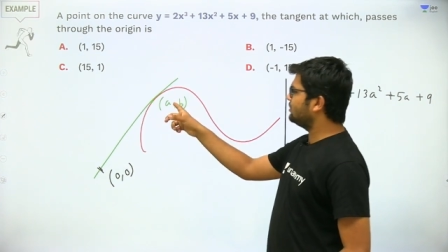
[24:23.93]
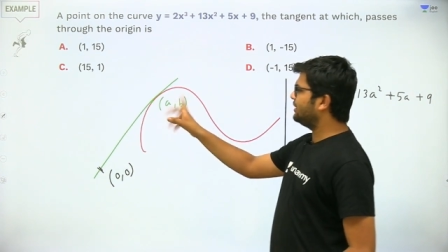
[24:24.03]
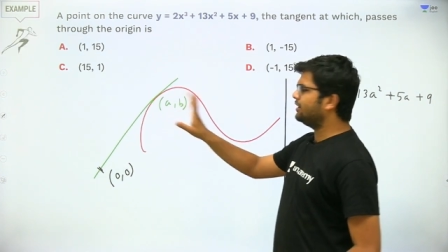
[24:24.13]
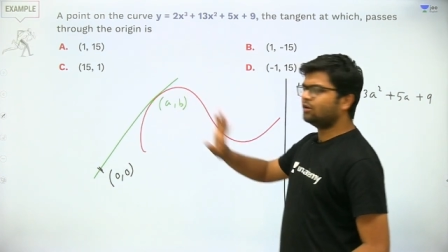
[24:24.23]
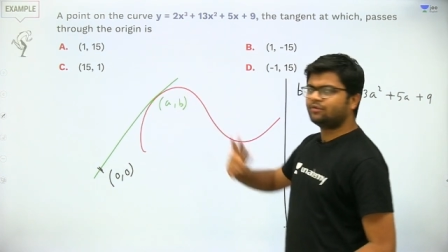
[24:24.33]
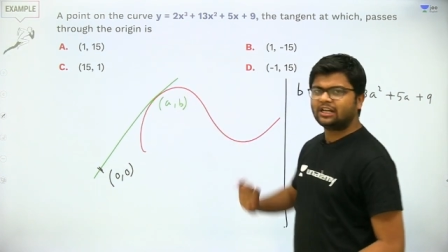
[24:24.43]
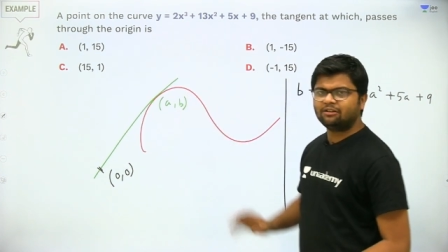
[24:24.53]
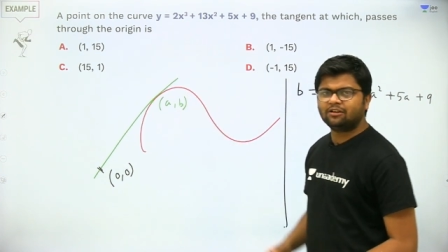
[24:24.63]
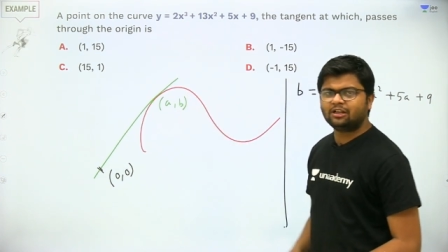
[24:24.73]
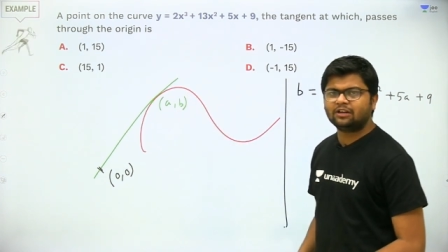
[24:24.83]
to the value of
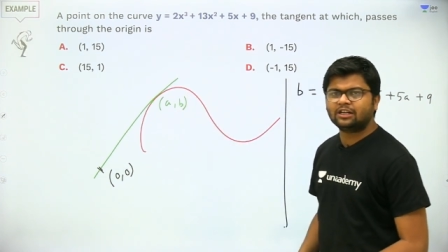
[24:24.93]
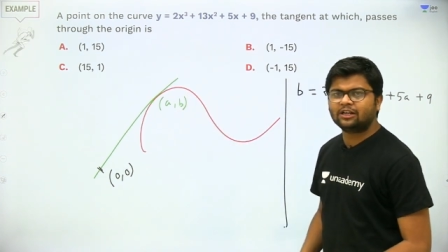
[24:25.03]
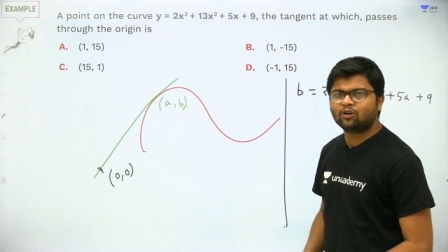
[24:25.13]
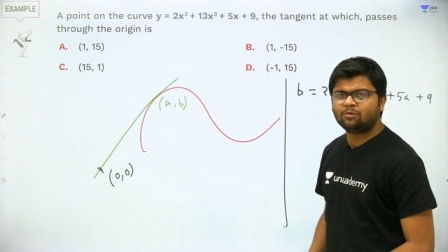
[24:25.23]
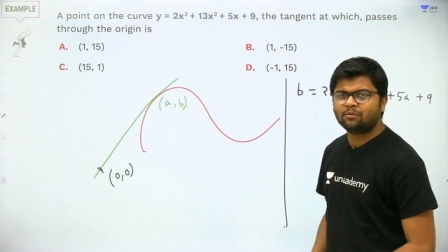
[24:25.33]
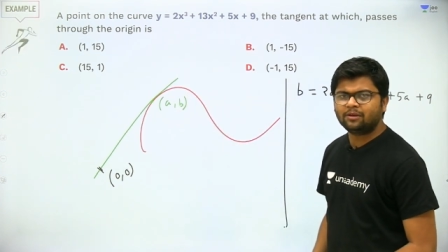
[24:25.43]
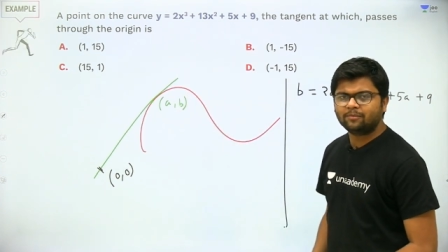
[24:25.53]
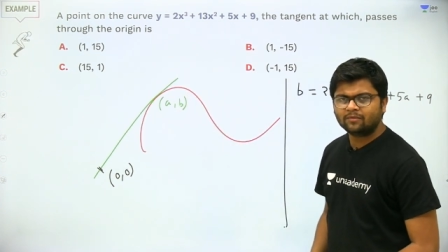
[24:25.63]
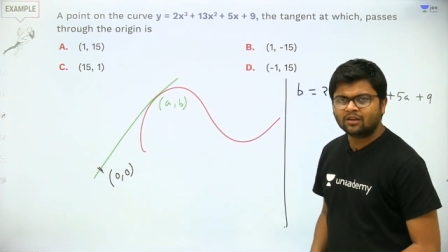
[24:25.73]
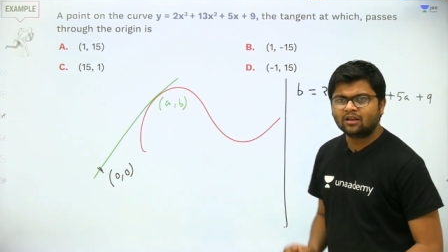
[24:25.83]
derivative at a comma b.